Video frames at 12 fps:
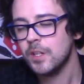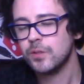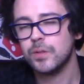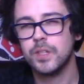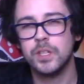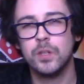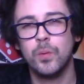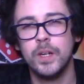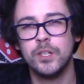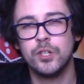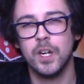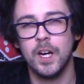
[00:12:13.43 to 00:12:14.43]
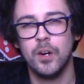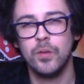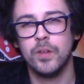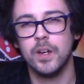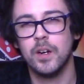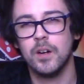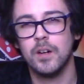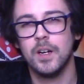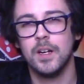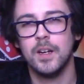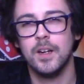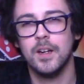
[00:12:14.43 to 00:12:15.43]
So it doesn't quite gel
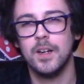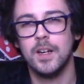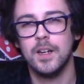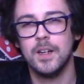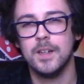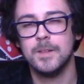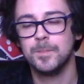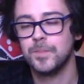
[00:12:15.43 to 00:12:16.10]
there.